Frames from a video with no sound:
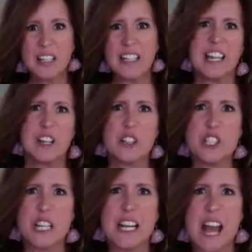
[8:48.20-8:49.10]
he or
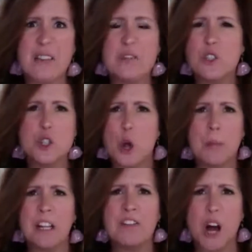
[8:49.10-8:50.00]
she have so
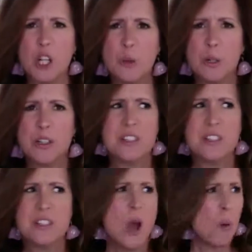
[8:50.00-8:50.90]
many followers?
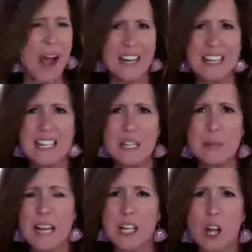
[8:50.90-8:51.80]
Why do they keep
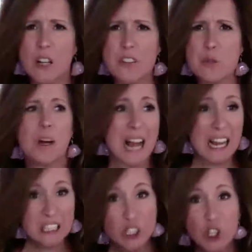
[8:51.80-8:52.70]
getting all of this work? I
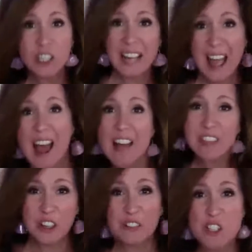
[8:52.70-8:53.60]
look at
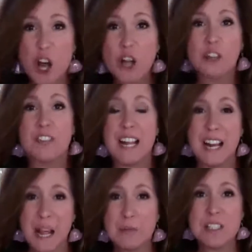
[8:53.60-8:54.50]
their photography and
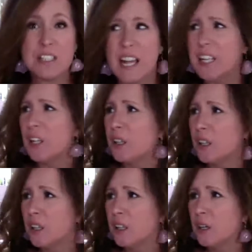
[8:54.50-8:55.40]
I'm just like,
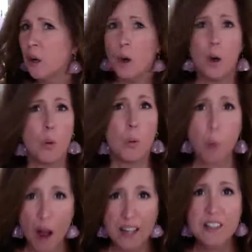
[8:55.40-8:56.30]

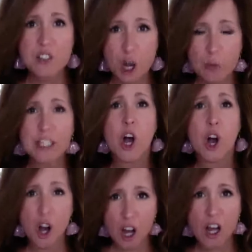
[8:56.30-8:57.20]
what is going
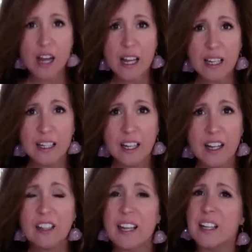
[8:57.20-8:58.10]
on?
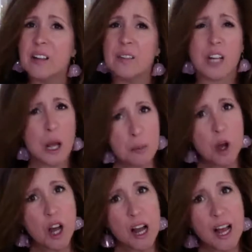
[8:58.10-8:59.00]
Like, come
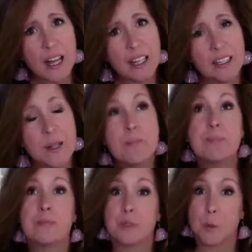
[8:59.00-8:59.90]
on.
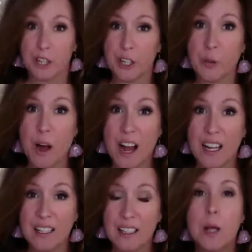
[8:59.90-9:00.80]
You want to know
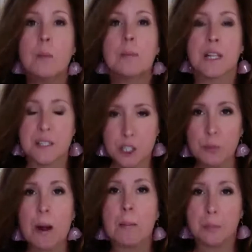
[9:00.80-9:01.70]
why? Because they're
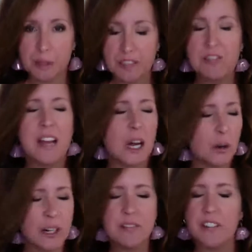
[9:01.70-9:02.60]
probably
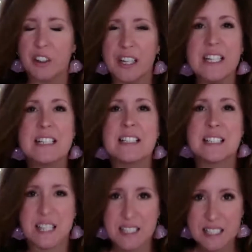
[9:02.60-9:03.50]
very, very
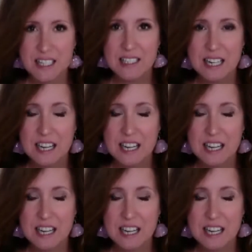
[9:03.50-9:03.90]
consistent